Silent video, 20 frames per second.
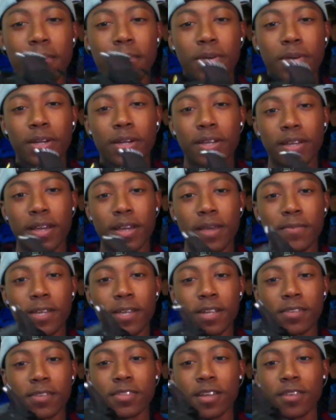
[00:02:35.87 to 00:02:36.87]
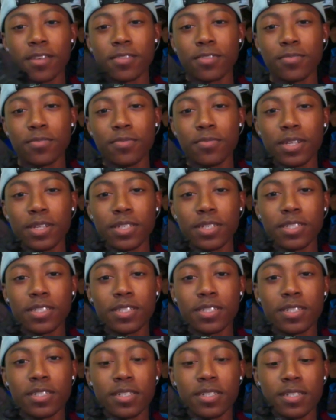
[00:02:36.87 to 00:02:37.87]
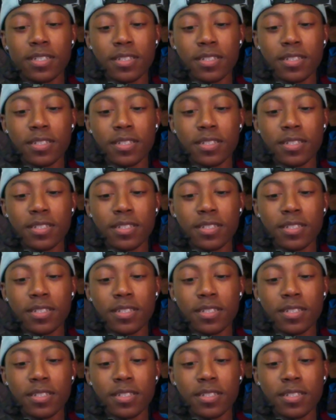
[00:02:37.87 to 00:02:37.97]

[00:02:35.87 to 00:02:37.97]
but I'm not gonna talk too much.